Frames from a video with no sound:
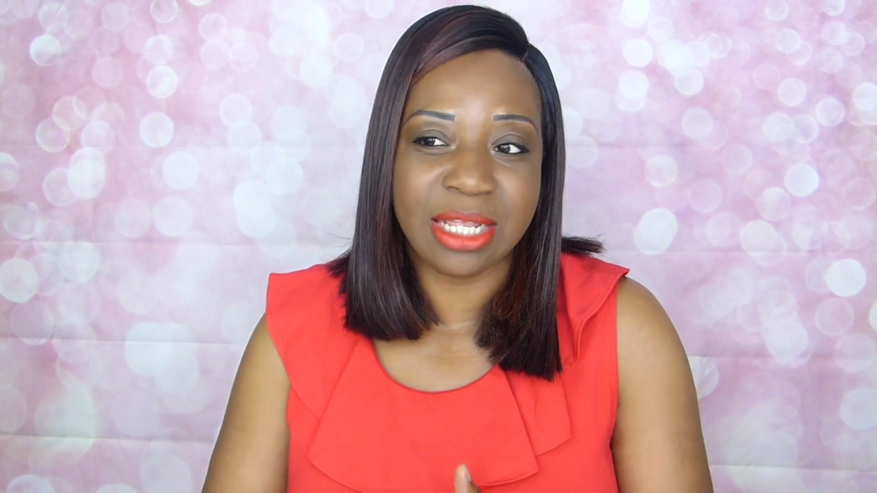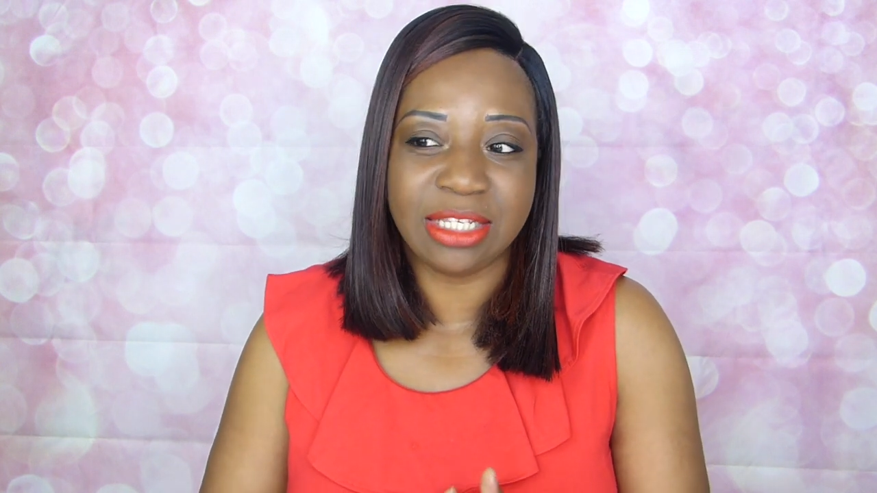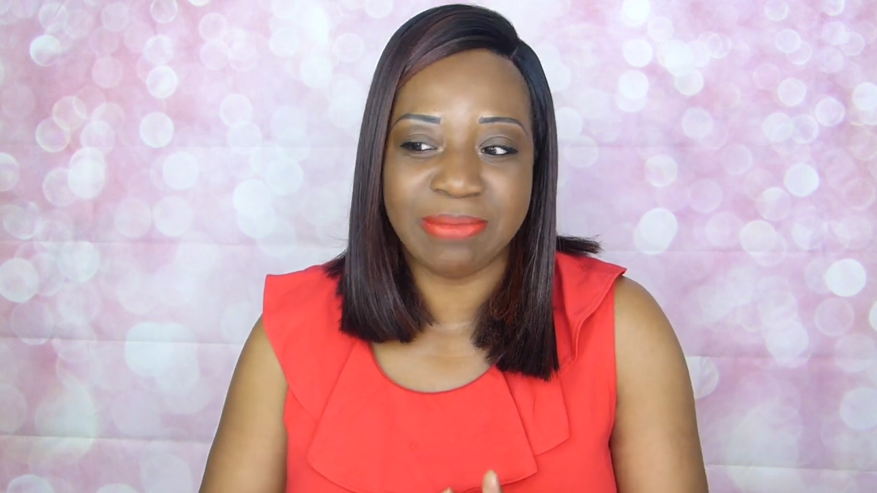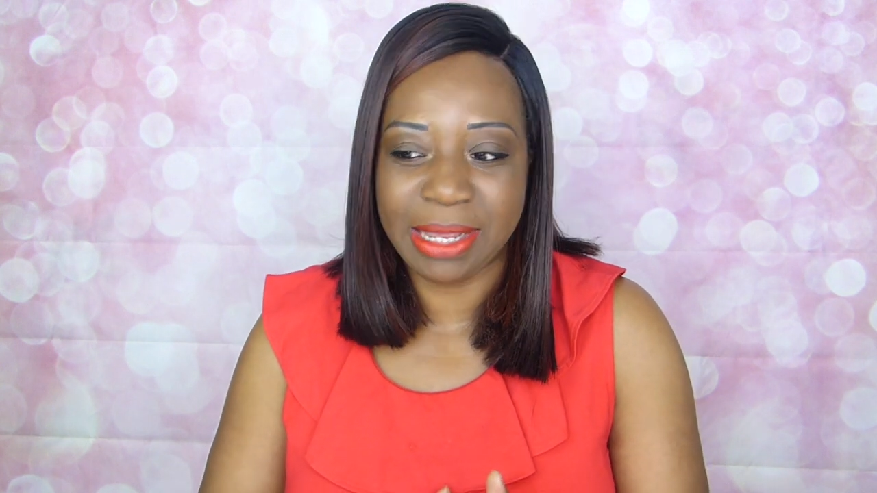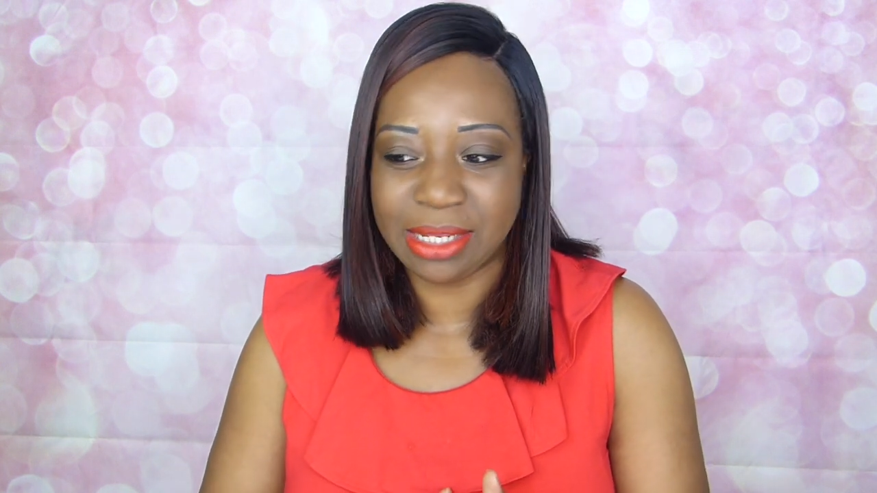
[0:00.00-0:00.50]

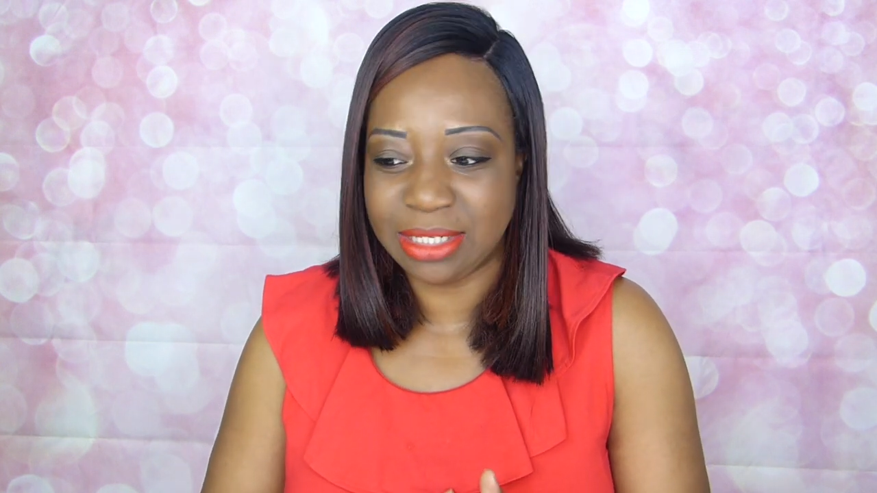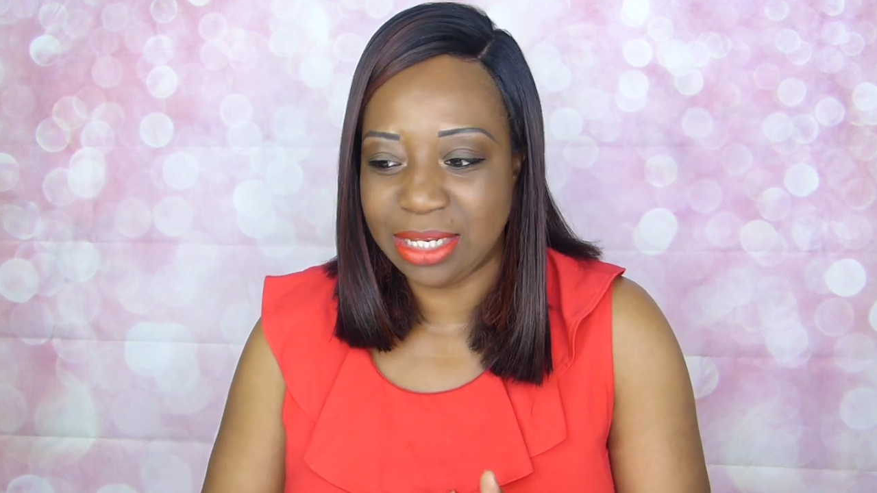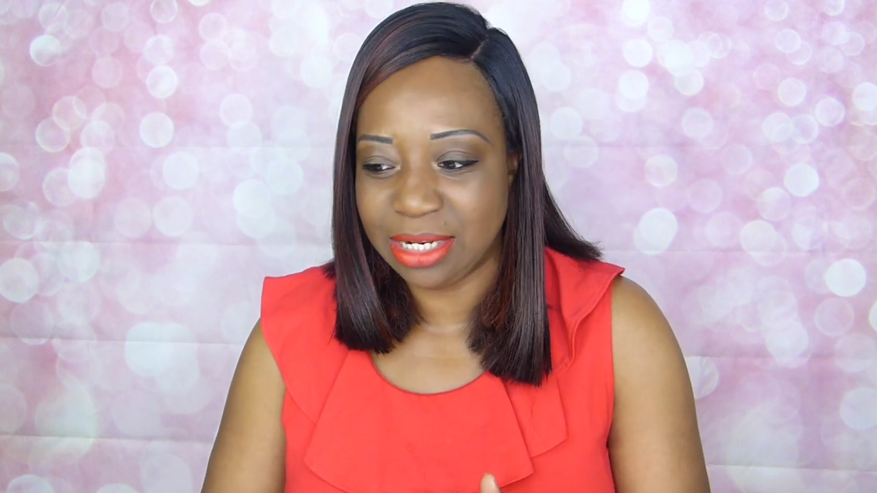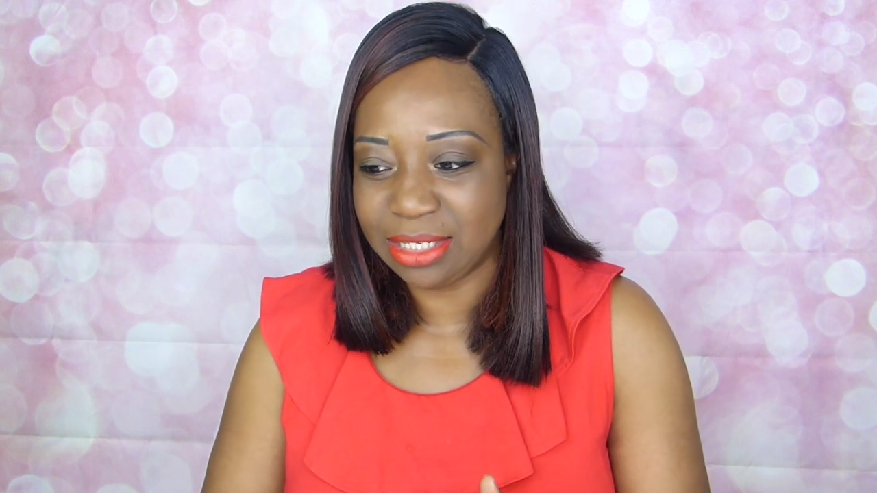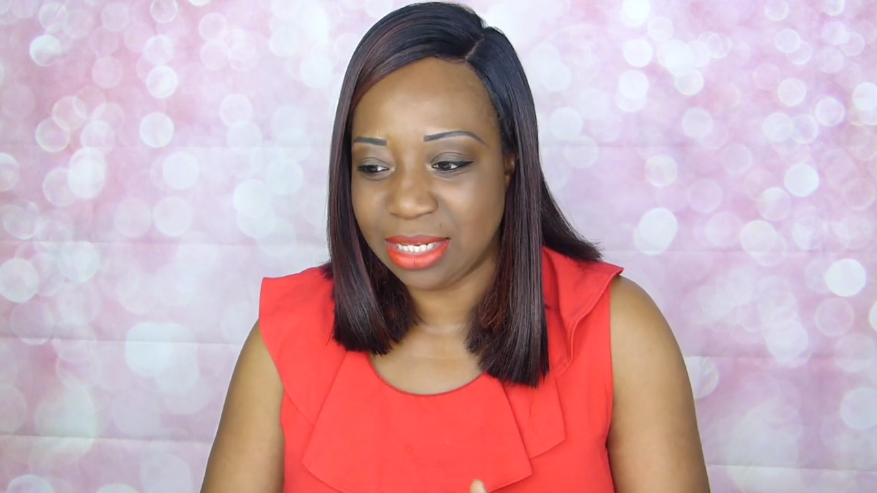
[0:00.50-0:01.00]
this
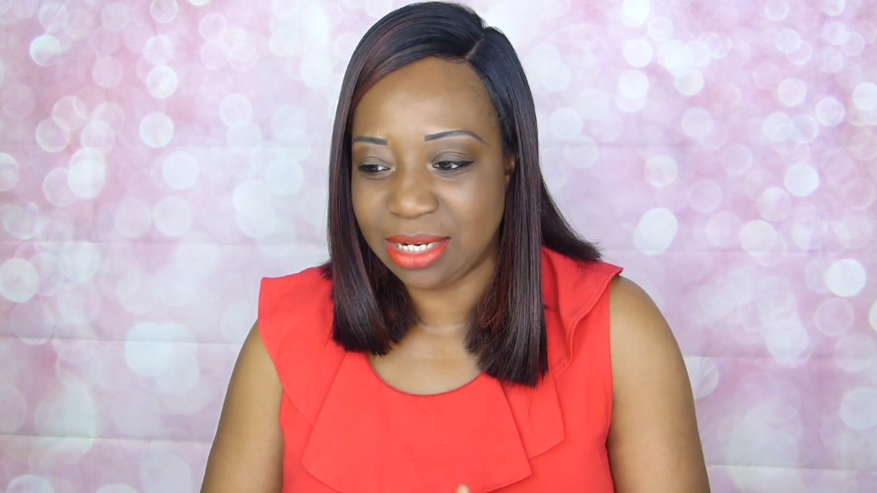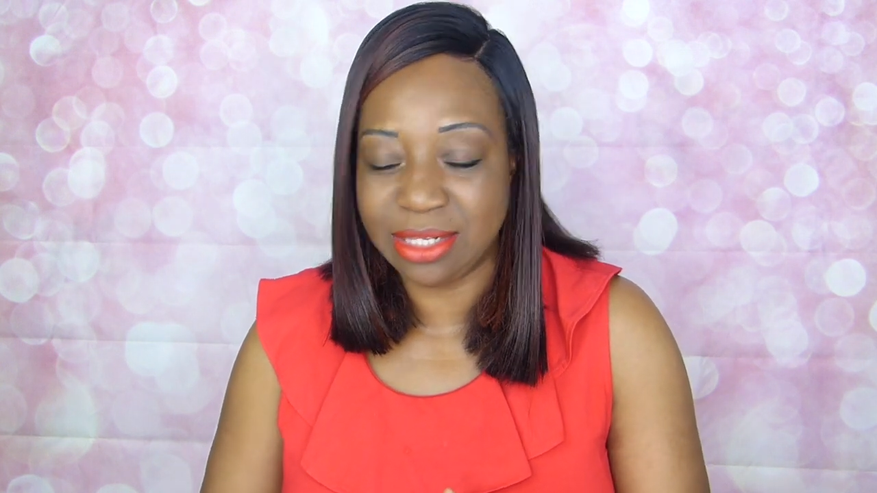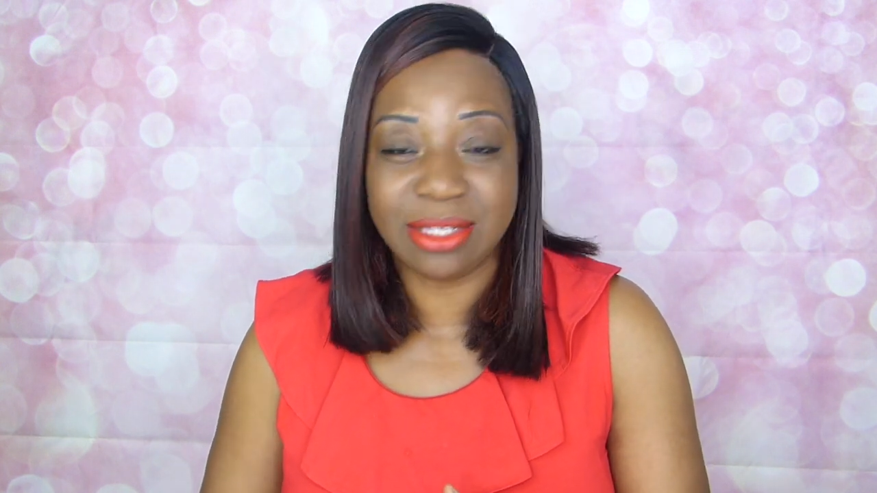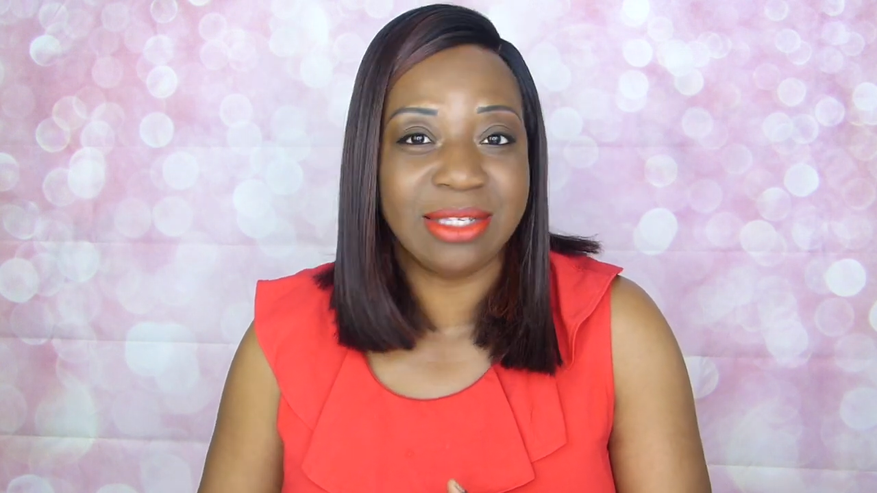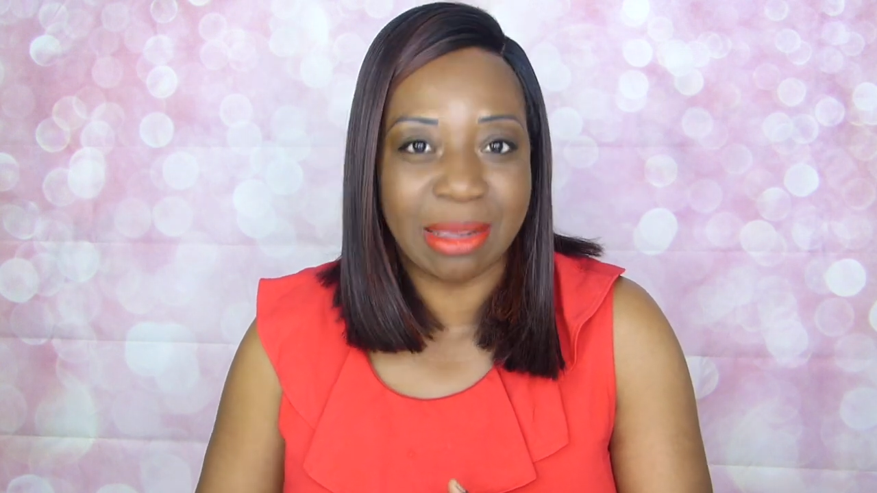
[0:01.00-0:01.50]
magazine
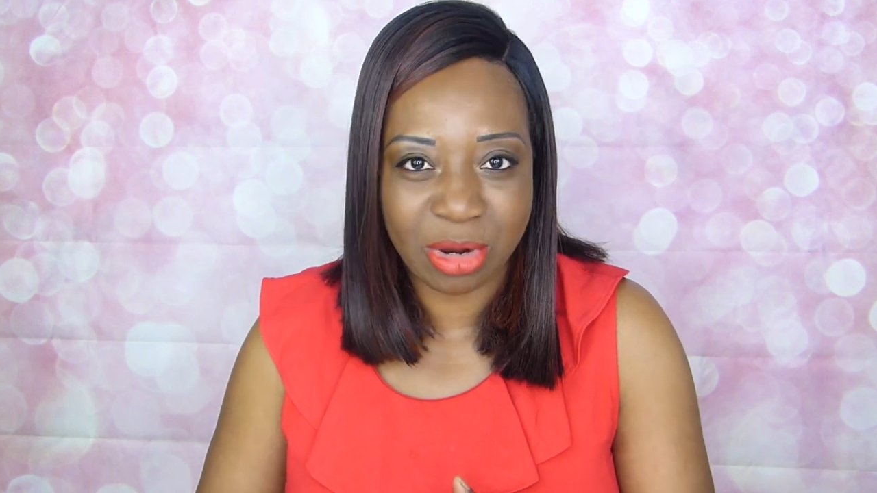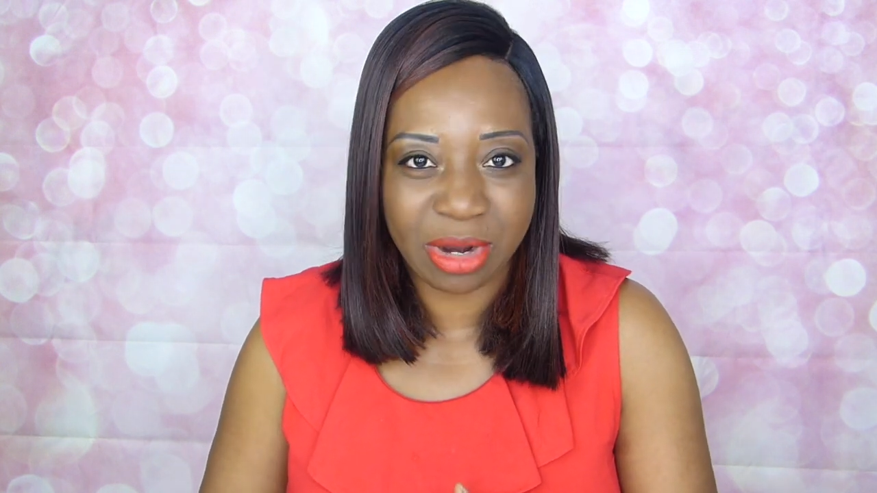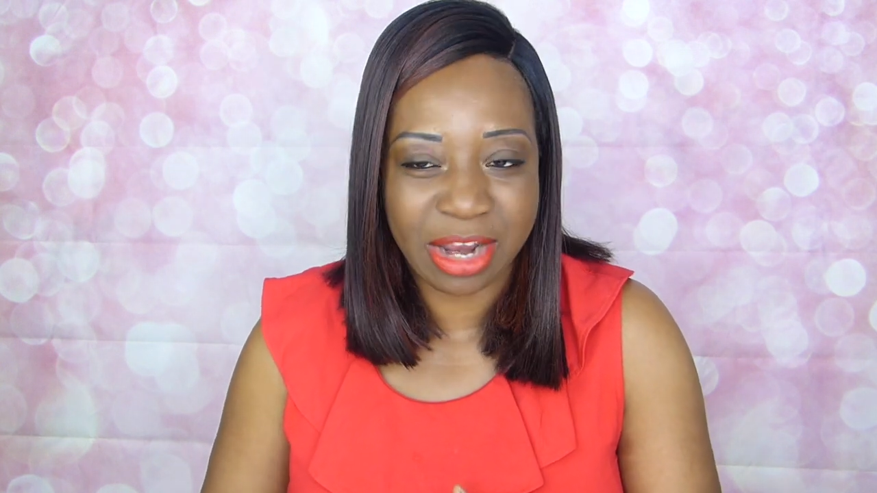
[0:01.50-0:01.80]
since summer,